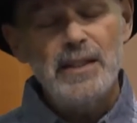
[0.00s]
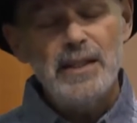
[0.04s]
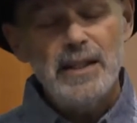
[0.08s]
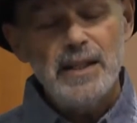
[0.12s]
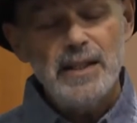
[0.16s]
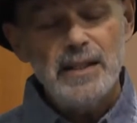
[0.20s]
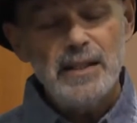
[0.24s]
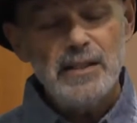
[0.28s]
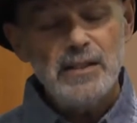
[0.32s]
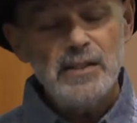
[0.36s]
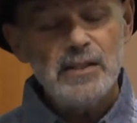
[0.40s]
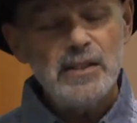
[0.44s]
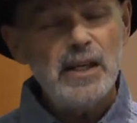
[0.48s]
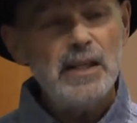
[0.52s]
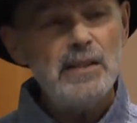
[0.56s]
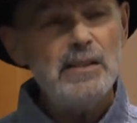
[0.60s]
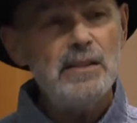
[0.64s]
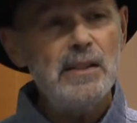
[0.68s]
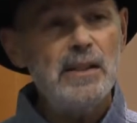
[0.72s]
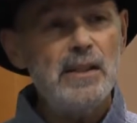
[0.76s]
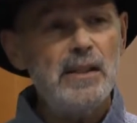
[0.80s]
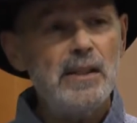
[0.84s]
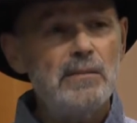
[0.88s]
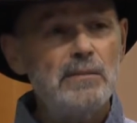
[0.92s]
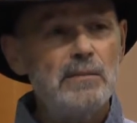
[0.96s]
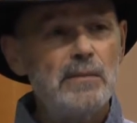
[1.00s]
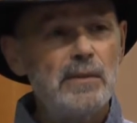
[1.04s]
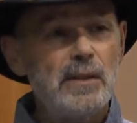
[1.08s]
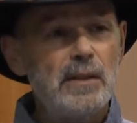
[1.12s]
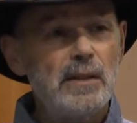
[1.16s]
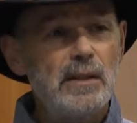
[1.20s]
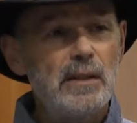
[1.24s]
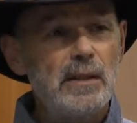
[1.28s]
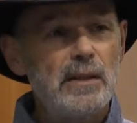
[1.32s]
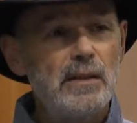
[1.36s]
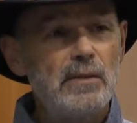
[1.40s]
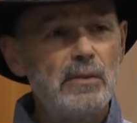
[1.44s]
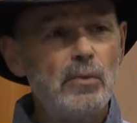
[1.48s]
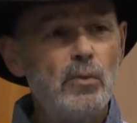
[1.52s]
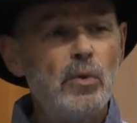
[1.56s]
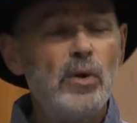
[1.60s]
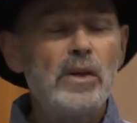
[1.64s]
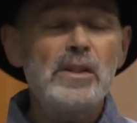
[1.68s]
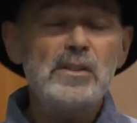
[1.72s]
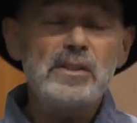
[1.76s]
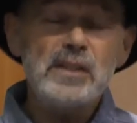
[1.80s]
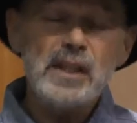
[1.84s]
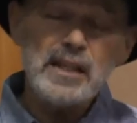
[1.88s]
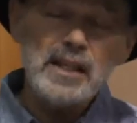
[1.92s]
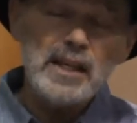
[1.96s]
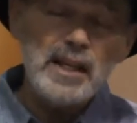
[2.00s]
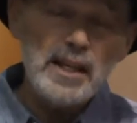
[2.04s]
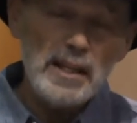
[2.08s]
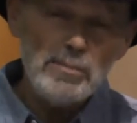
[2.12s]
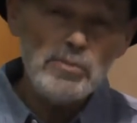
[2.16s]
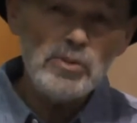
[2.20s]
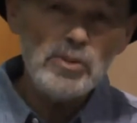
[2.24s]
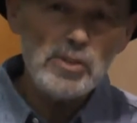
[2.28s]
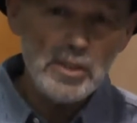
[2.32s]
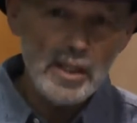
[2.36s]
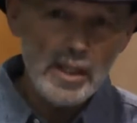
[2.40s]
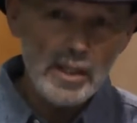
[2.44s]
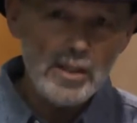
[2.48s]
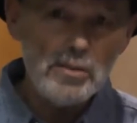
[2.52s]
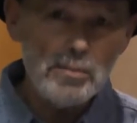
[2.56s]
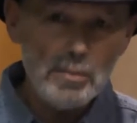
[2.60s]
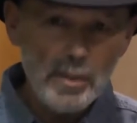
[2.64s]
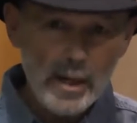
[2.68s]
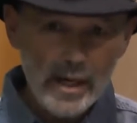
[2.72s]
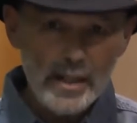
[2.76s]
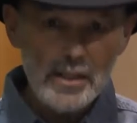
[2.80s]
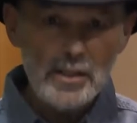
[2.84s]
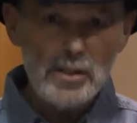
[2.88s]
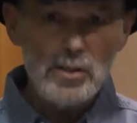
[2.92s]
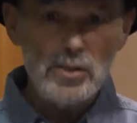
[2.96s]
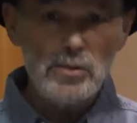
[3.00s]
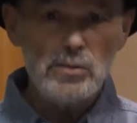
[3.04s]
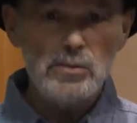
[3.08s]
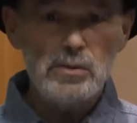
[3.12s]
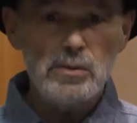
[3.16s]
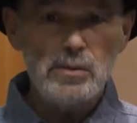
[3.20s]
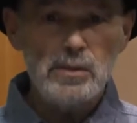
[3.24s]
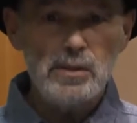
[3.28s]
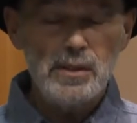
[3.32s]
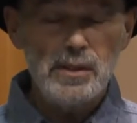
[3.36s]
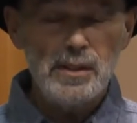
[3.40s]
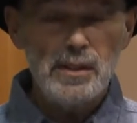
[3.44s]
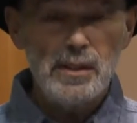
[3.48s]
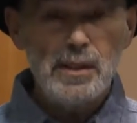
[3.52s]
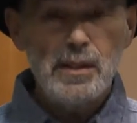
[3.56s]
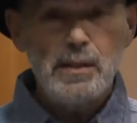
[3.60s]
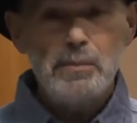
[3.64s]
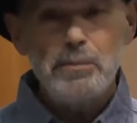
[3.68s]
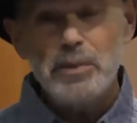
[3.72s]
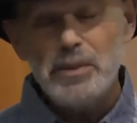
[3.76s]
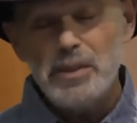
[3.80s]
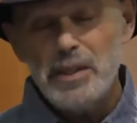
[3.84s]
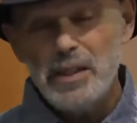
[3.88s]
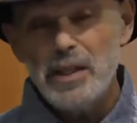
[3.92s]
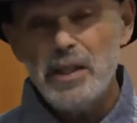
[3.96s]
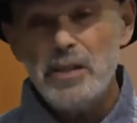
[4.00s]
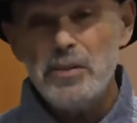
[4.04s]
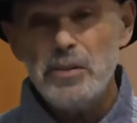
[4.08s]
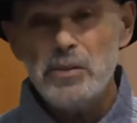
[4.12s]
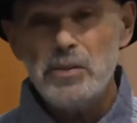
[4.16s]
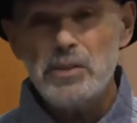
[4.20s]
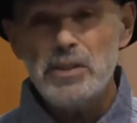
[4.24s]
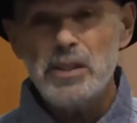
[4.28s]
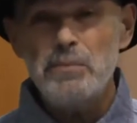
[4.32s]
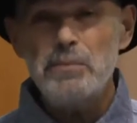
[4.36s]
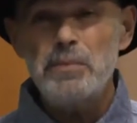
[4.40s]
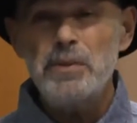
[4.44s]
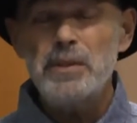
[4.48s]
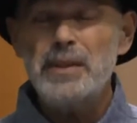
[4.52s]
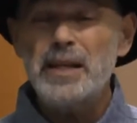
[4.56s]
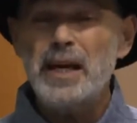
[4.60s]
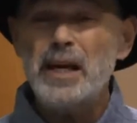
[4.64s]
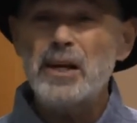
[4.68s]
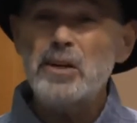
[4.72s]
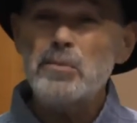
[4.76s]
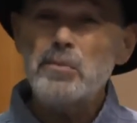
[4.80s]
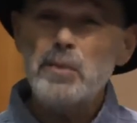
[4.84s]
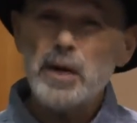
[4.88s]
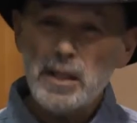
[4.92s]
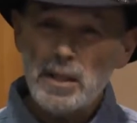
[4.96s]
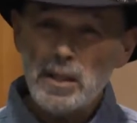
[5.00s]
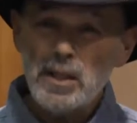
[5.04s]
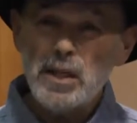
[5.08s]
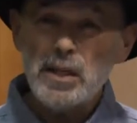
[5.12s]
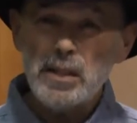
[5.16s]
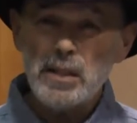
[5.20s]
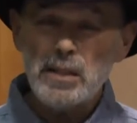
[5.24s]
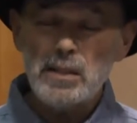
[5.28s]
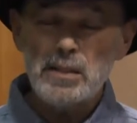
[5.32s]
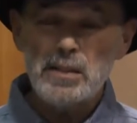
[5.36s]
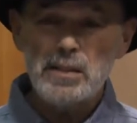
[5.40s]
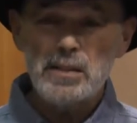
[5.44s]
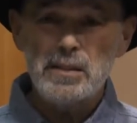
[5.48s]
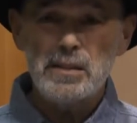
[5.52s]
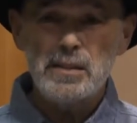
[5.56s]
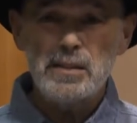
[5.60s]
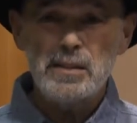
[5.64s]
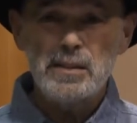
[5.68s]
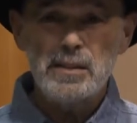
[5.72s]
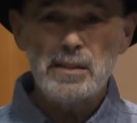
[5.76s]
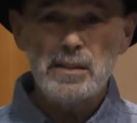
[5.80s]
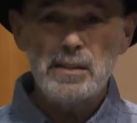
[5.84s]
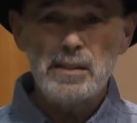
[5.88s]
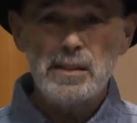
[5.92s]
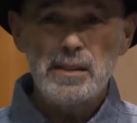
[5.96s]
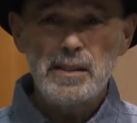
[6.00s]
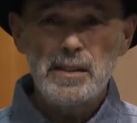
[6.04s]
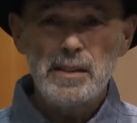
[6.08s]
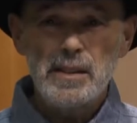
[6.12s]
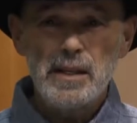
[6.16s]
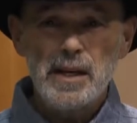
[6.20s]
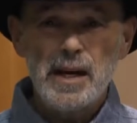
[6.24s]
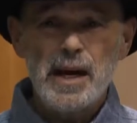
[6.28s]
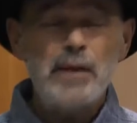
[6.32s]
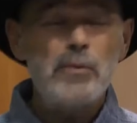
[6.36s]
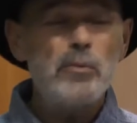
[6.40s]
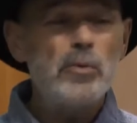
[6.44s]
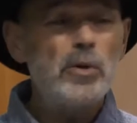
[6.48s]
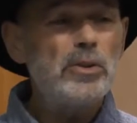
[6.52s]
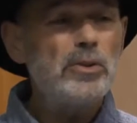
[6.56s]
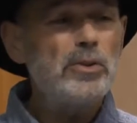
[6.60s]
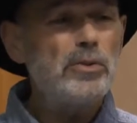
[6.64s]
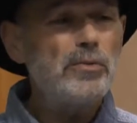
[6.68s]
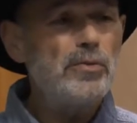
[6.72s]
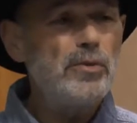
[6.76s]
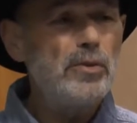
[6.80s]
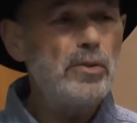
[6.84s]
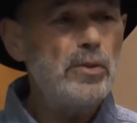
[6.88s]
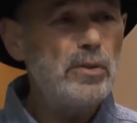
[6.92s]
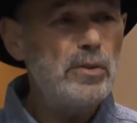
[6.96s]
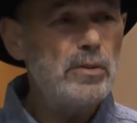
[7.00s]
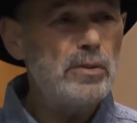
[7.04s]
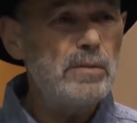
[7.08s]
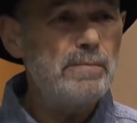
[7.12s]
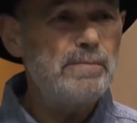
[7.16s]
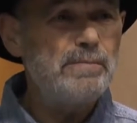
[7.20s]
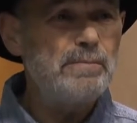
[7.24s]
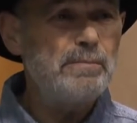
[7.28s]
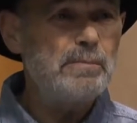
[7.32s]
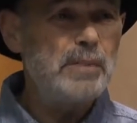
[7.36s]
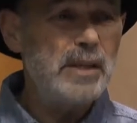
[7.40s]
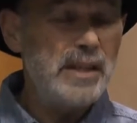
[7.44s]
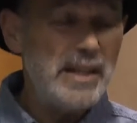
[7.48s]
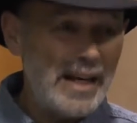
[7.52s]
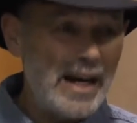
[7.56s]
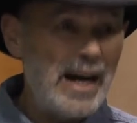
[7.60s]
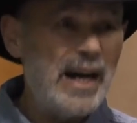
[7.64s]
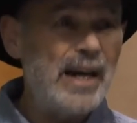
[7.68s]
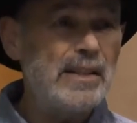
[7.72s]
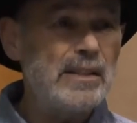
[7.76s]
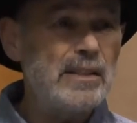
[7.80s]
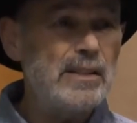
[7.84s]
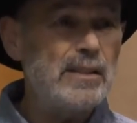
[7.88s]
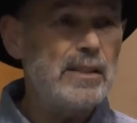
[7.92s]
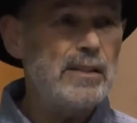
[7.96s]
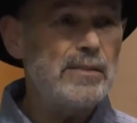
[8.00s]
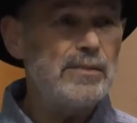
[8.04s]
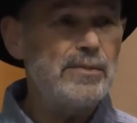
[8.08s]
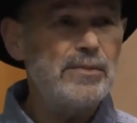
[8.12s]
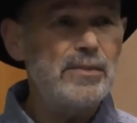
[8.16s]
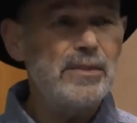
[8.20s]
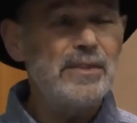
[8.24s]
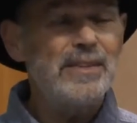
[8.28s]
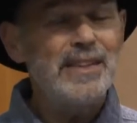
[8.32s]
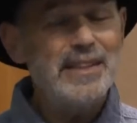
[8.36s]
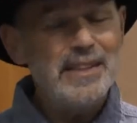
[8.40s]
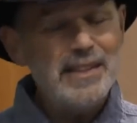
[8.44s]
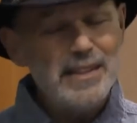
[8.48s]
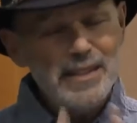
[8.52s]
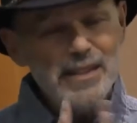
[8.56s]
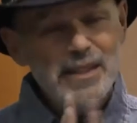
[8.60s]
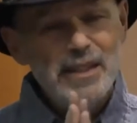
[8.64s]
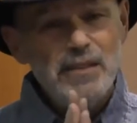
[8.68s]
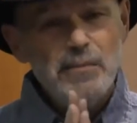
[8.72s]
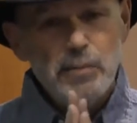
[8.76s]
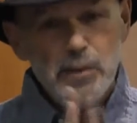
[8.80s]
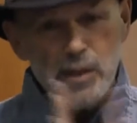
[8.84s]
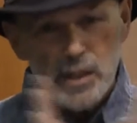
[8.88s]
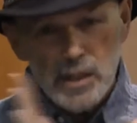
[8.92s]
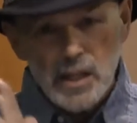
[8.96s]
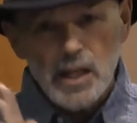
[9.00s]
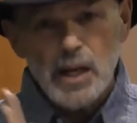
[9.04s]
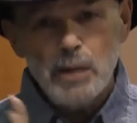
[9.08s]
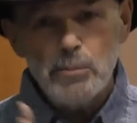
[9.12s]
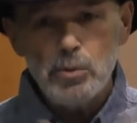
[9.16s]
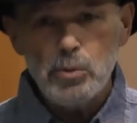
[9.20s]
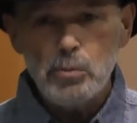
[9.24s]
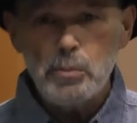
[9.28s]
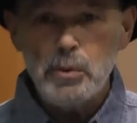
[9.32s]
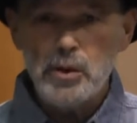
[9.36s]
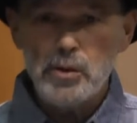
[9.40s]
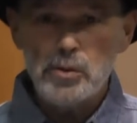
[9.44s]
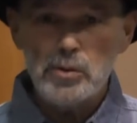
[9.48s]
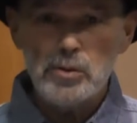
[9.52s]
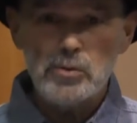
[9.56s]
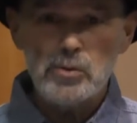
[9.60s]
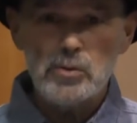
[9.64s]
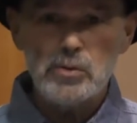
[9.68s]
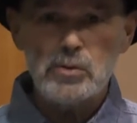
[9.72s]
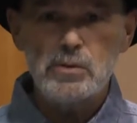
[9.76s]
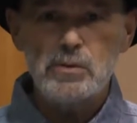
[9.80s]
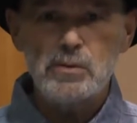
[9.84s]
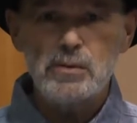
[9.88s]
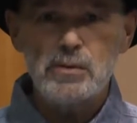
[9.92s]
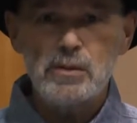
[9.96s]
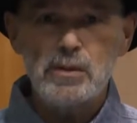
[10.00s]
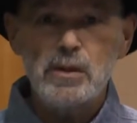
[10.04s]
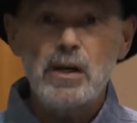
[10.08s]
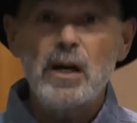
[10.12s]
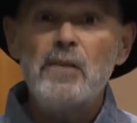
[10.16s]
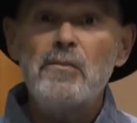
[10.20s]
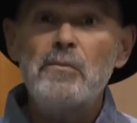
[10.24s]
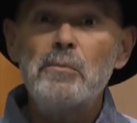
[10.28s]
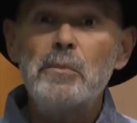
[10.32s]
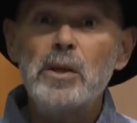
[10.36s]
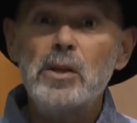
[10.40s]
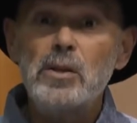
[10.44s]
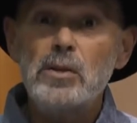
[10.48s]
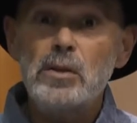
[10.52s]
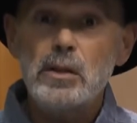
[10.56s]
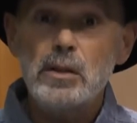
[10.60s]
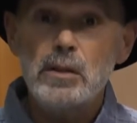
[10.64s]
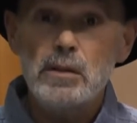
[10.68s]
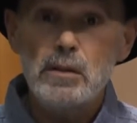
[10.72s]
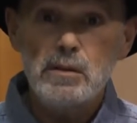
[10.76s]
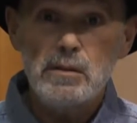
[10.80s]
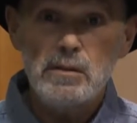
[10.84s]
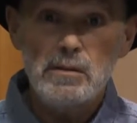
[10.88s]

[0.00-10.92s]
And he said to him, One is I came to say goodbye to you, but the other is I've been down on my luck. I wonder if you could be kind enough, leave me a couple barrels of milk.